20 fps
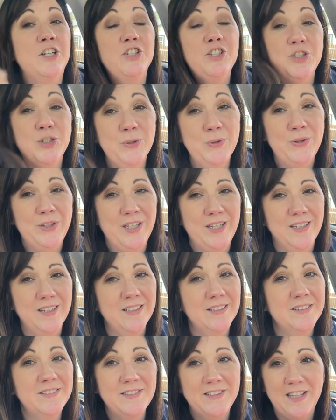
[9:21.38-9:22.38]
Do you
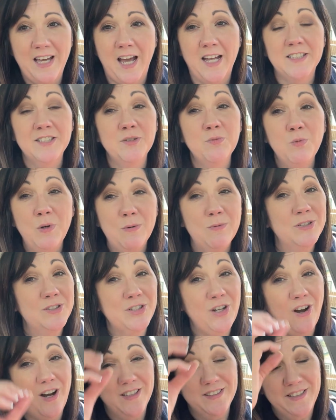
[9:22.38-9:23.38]
think that's what was
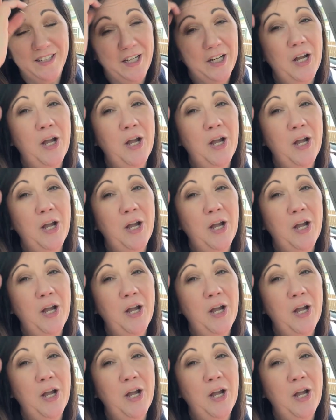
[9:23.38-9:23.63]
causing